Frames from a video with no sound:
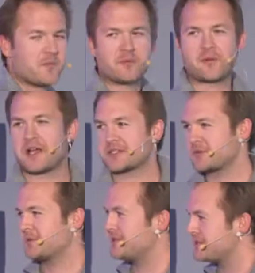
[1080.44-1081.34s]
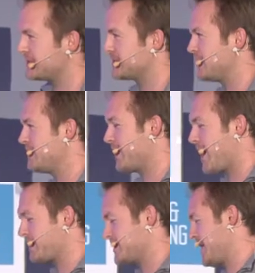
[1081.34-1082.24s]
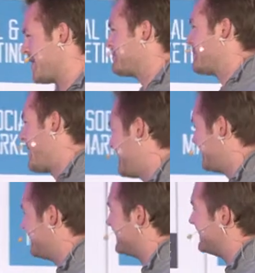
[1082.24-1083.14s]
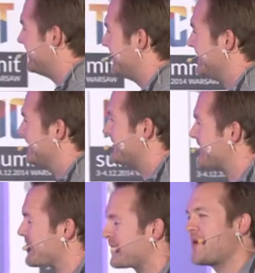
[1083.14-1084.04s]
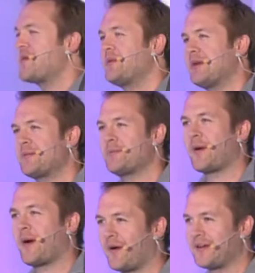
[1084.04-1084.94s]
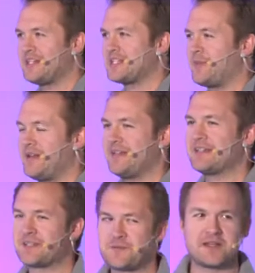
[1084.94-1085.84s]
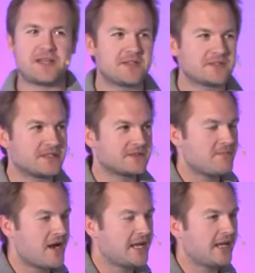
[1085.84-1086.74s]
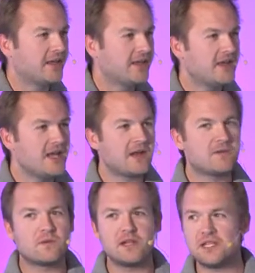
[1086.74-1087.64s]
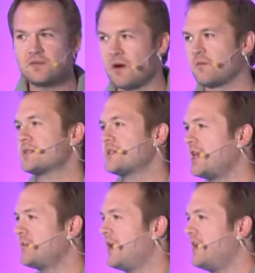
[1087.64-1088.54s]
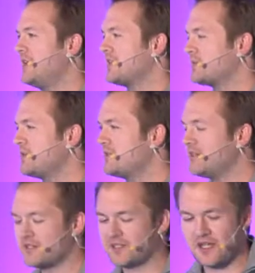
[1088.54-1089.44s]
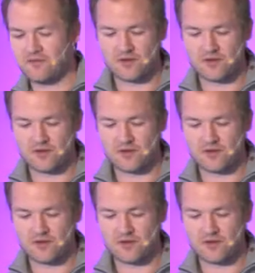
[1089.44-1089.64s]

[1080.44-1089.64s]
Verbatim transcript: press releases, we pop champagne, we throw big parties spending somebody else's money. And really, what we're celebrating is we just gave a